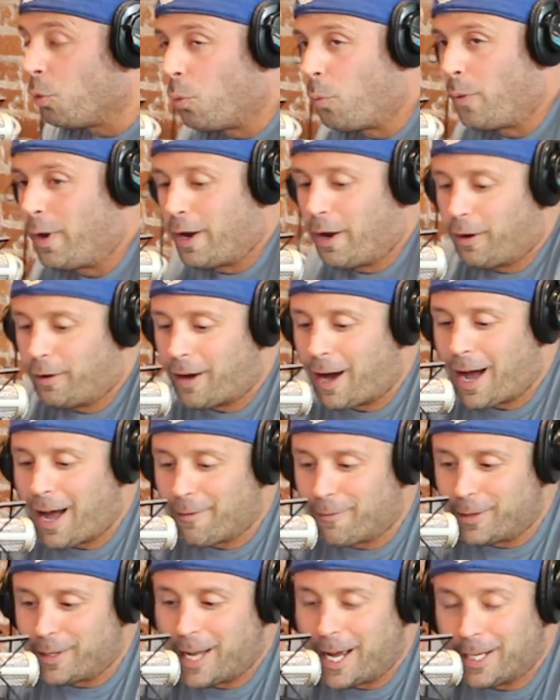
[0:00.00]
We are
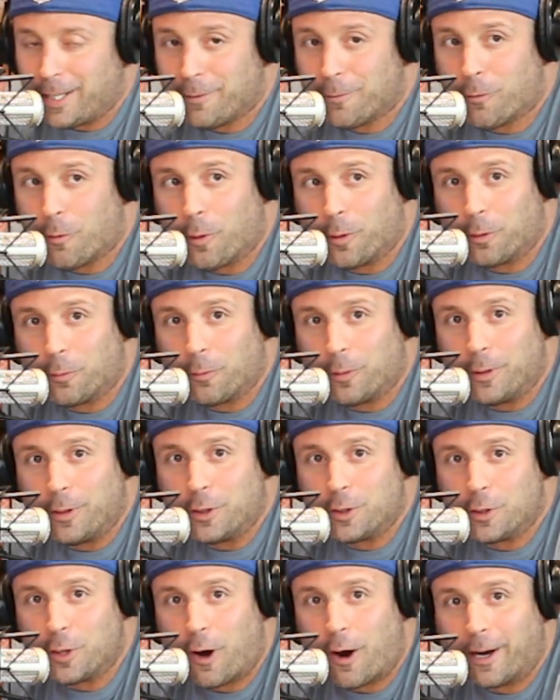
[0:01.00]
live at 94.3 The
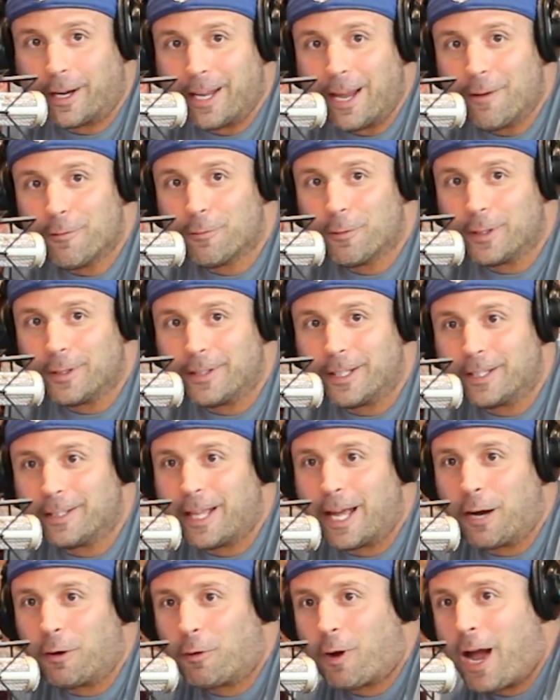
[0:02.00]
Shark, everything
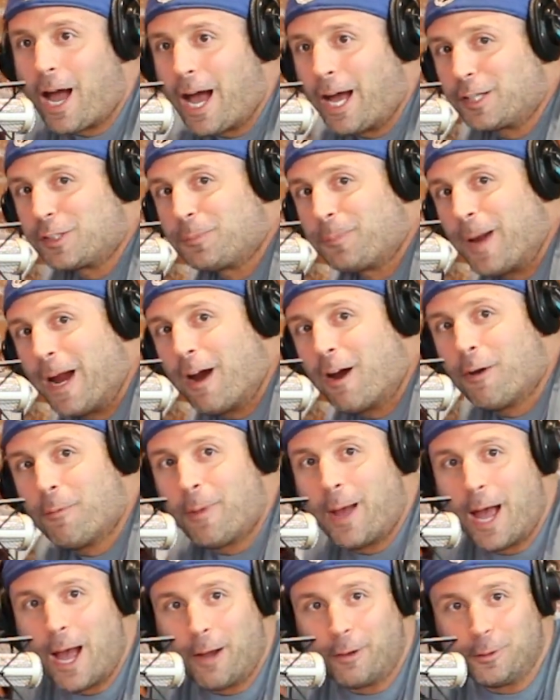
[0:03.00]
that rocks.
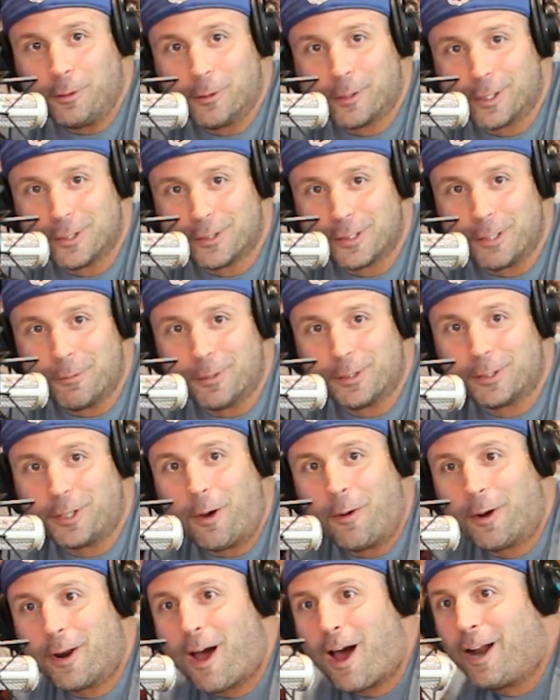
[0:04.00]
Paramount, you can see what's
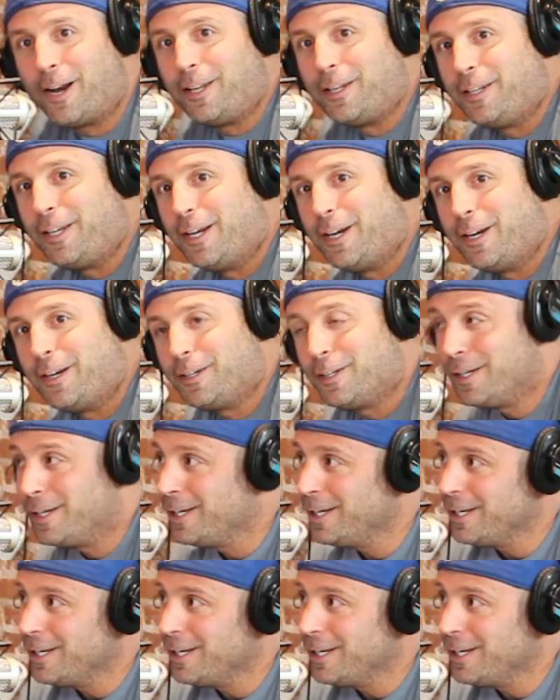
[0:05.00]
going on in here.